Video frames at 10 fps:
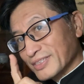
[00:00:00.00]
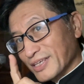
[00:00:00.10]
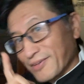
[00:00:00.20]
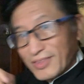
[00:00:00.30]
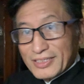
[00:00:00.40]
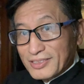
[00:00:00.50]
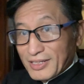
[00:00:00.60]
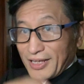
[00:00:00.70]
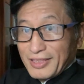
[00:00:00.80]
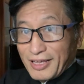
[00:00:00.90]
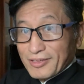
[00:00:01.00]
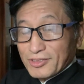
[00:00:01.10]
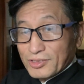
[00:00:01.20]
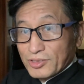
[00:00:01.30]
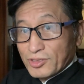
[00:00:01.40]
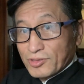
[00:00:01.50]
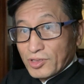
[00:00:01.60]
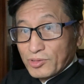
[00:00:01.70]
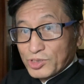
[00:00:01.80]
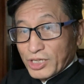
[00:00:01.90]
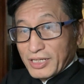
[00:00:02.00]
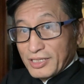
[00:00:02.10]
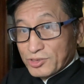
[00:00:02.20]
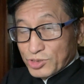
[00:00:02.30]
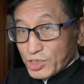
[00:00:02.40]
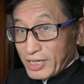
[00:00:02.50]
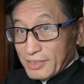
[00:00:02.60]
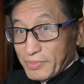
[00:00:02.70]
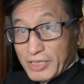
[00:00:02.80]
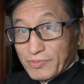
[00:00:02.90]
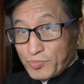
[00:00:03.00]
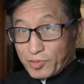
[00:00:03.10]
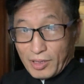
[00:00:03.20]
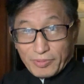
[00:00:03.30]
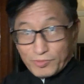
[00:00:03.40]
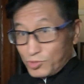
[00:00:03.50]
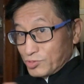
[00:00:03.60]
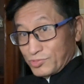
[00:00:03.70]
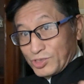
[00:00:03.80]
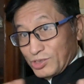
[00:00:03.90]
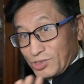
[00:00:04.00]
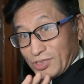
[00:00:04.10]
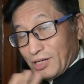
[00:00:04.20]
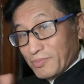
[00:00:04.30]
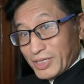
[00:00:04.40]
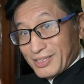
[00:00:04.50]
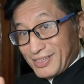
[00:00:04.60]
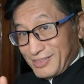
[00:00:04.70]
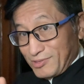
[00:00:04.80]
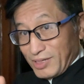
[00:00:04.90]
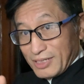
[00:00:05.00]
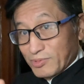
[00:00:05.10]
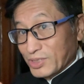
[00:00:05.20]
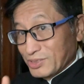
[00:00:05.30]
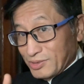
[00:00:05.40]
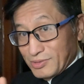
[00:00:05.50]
if that's another, old Chinese or Chinaman, probably won't just come in right away